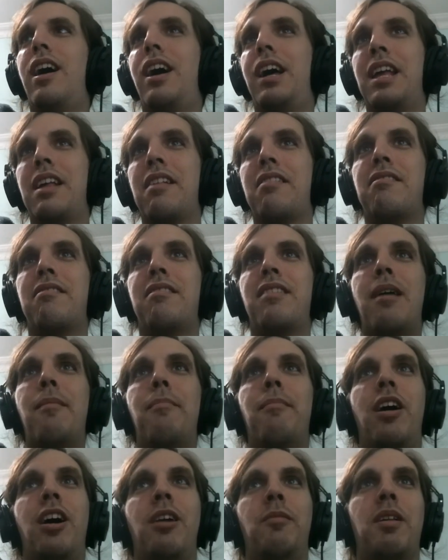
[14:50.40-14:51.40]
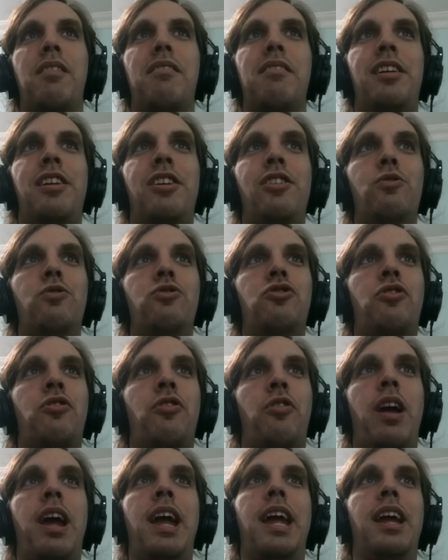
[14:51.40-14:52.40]
His stepmom is a huge
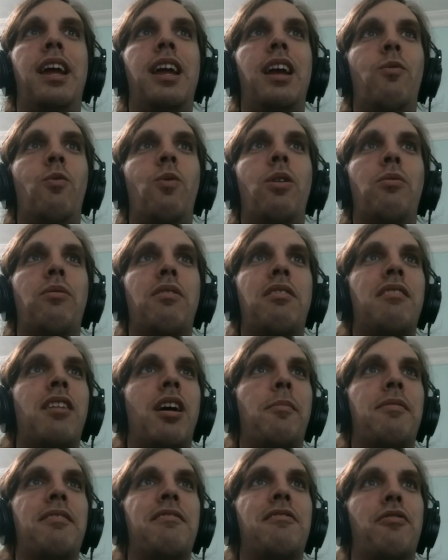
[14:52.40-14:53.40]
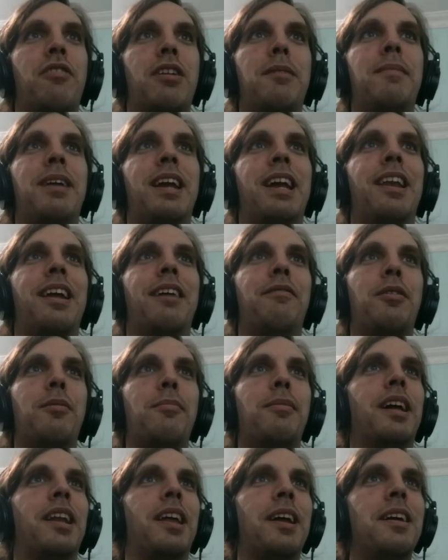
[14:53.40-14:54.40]
crank and won't stop screaming at
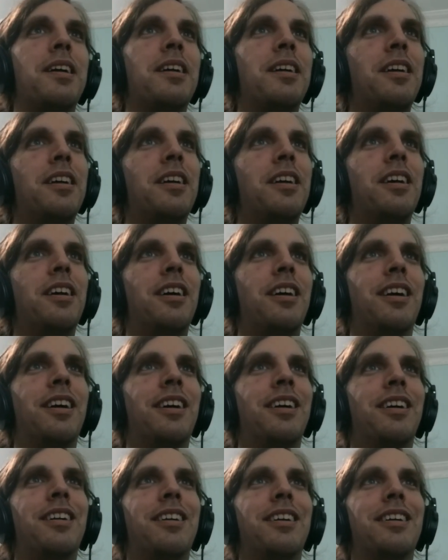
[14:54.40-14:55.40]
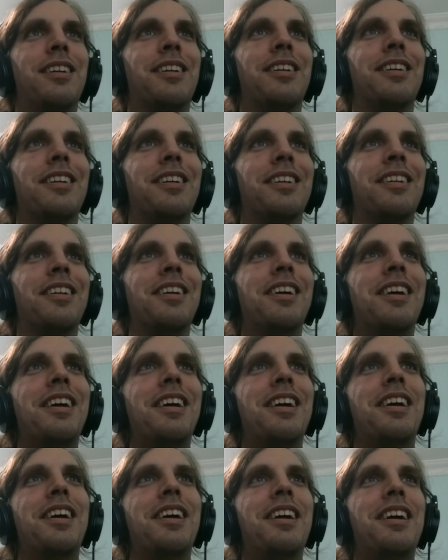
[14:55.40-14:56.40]
everybody. which
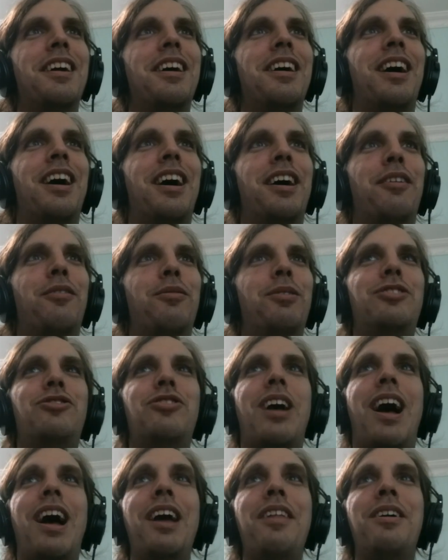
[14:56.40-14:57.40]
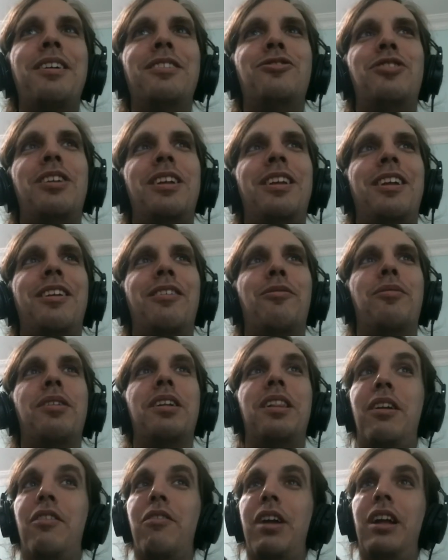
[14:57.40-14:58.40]
yeah. I thought she did a
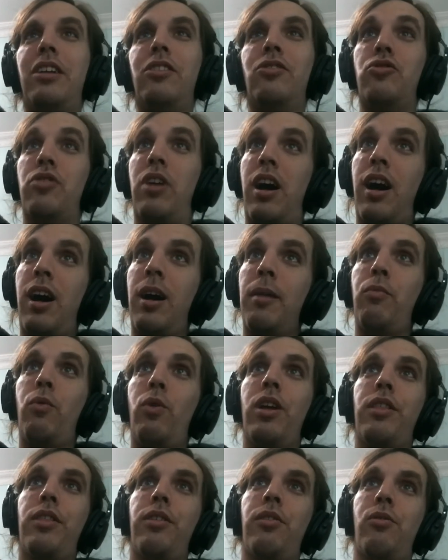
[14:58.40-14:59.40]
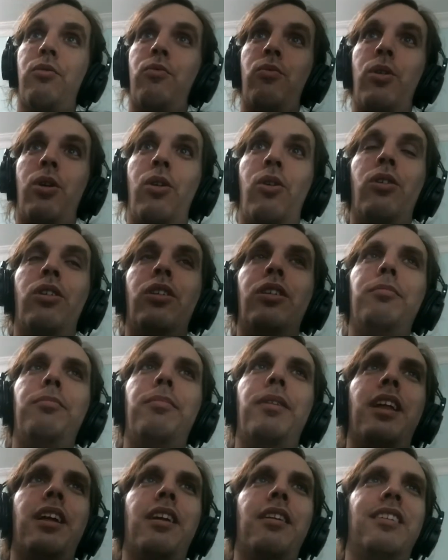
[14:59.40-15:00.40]
really great job with her role,
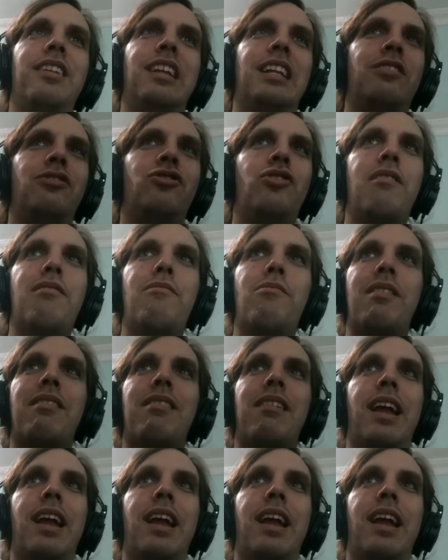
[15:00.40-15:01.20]
but it just was